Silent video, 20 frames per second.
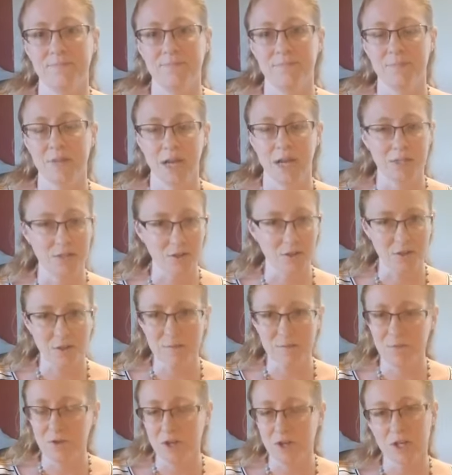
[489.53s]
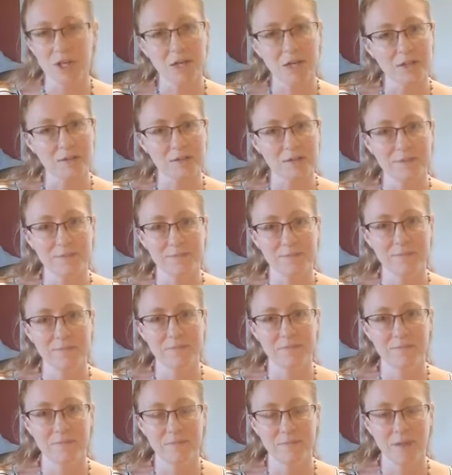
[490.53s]
I took them for years.
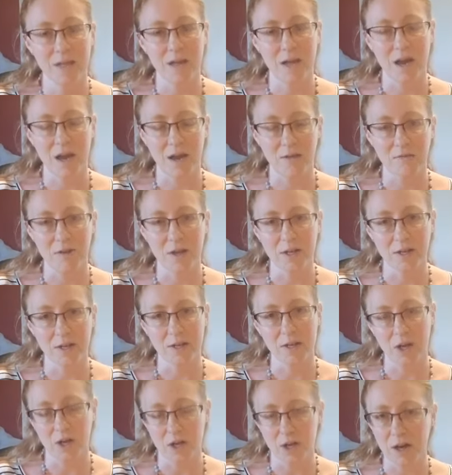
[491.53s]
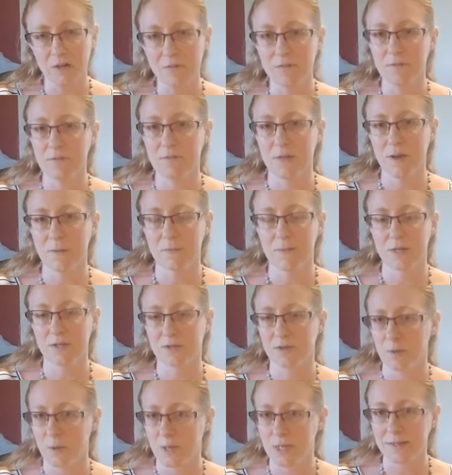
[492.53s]
I finally got off of them in
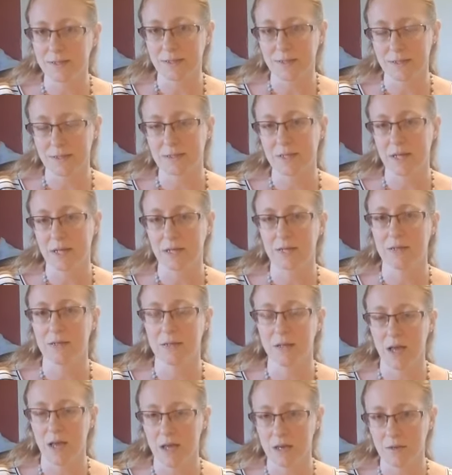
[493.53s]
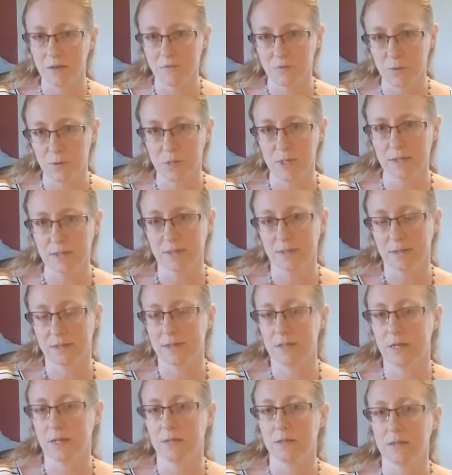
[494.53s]
2016, the end of
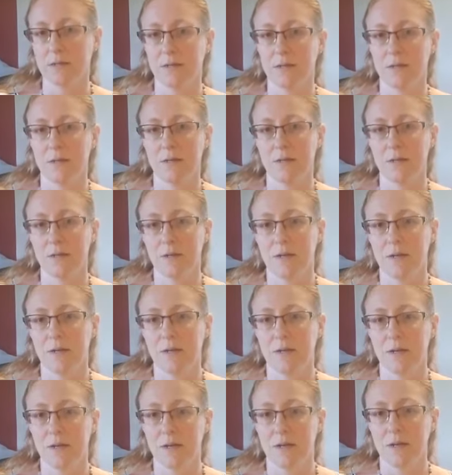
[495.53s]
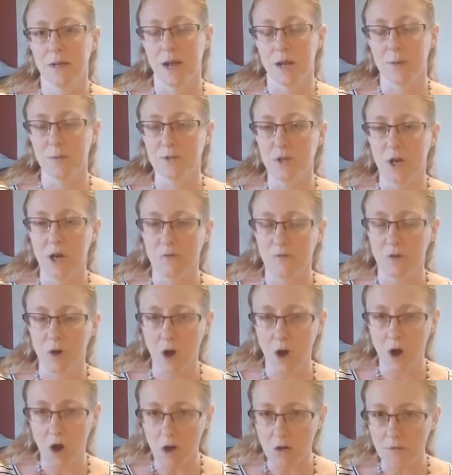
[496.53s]
2016. I was off
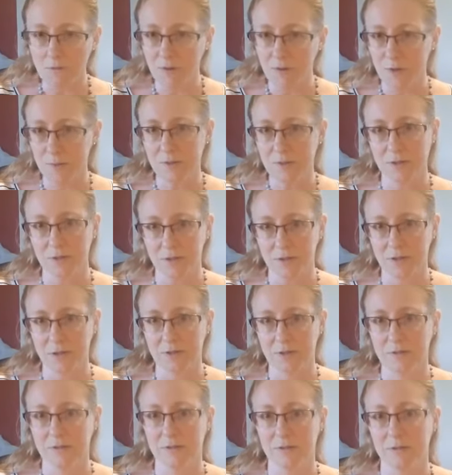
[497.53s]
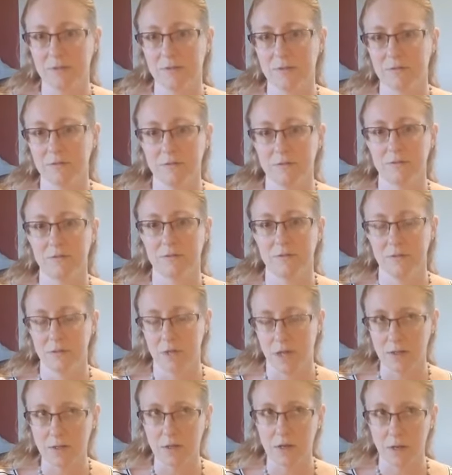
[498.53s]
all pharmaceuticals.
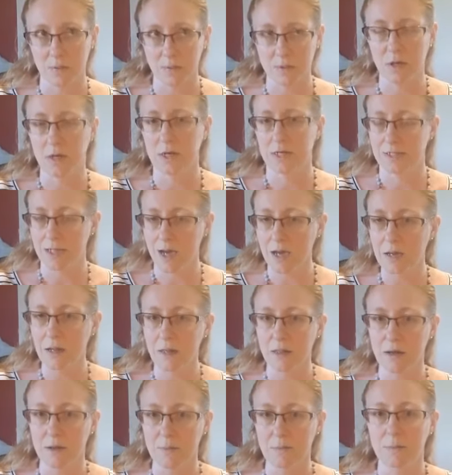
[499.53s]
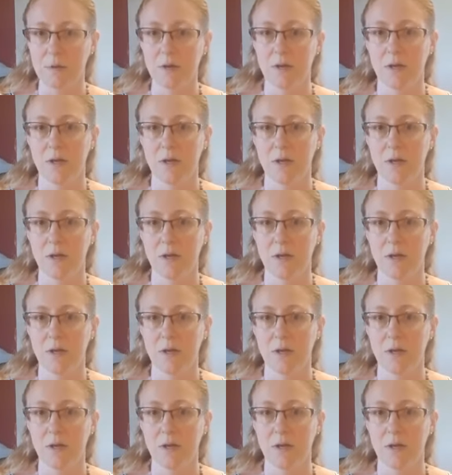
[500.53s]
Not that I was on a ton of them.